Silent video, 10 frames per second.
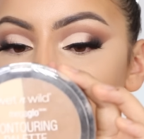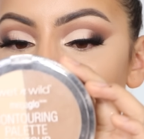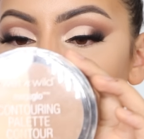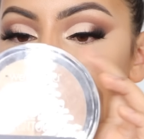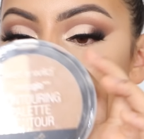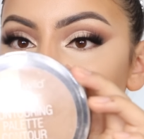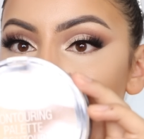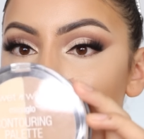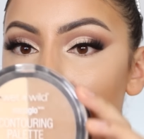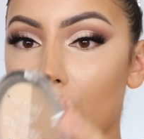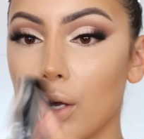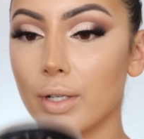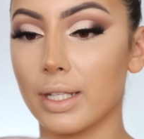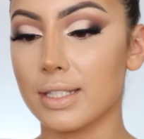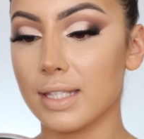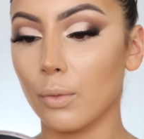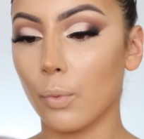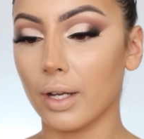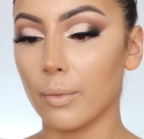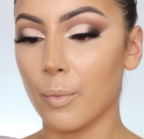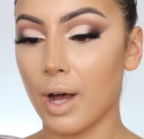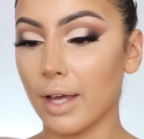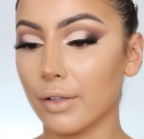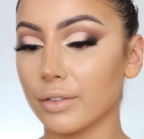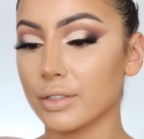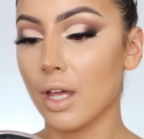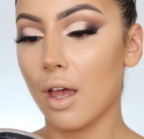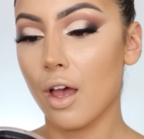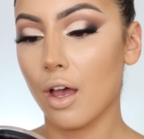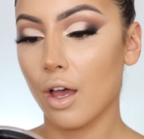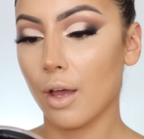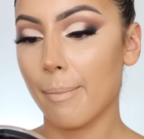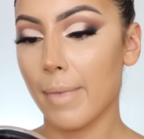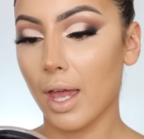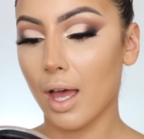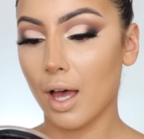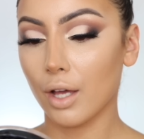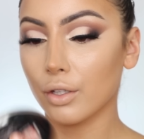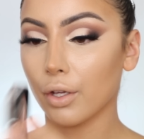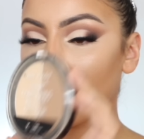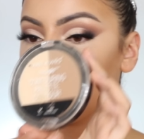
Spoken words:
palette is super old. It's the Wet n Wild Mega Glow